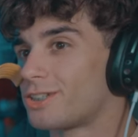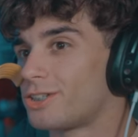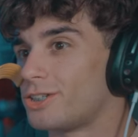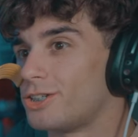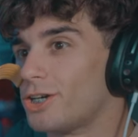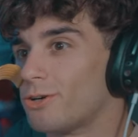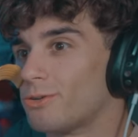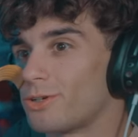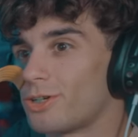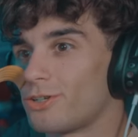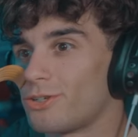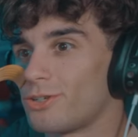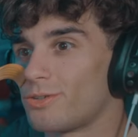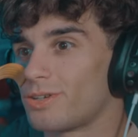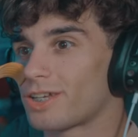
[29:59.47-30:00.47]
No, what are you
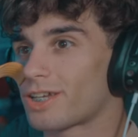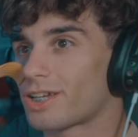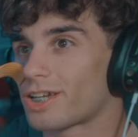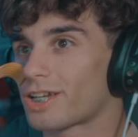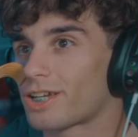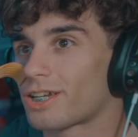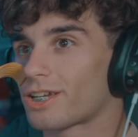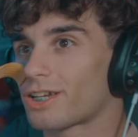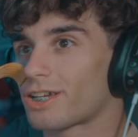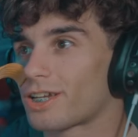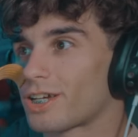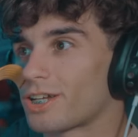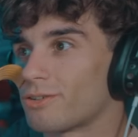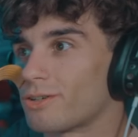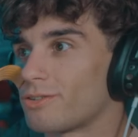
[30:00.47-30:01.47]
doing?
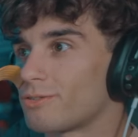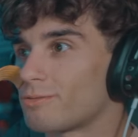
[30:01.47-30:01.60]
Get away from